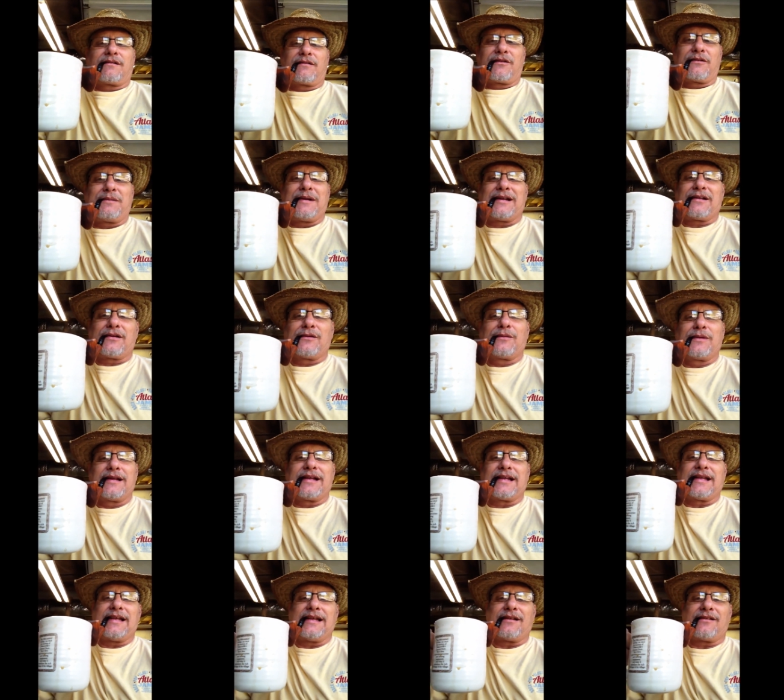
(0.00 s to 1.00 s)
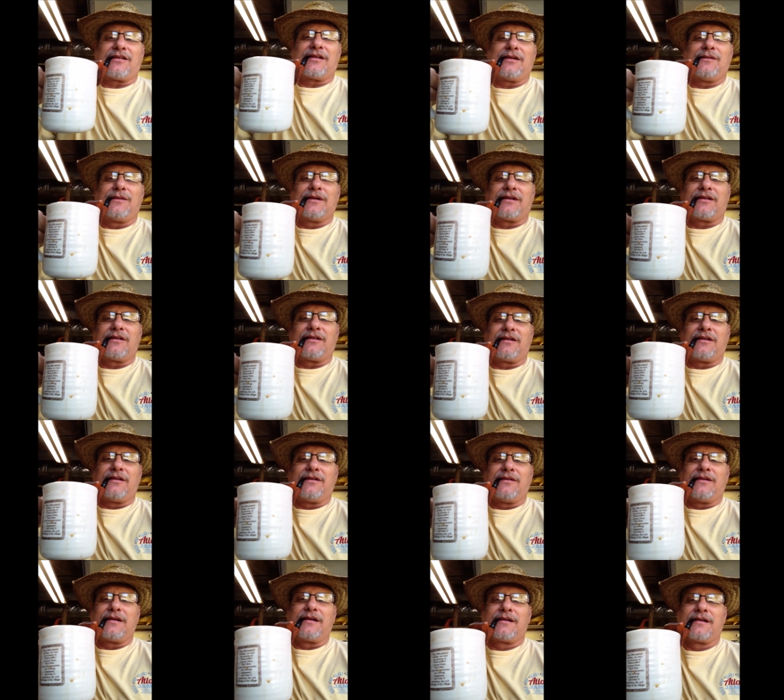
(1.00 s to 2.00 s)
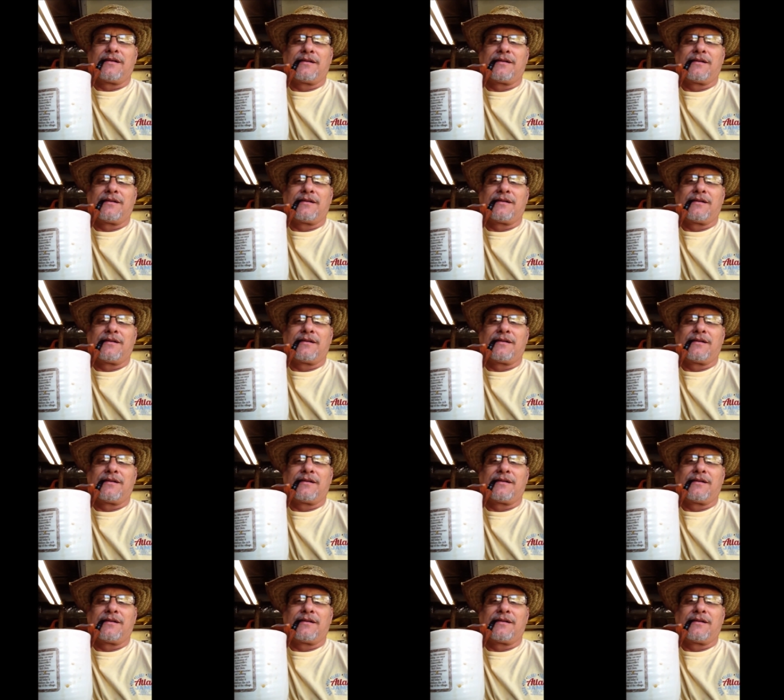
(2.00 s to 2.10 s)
especially when you can't see what you're doing.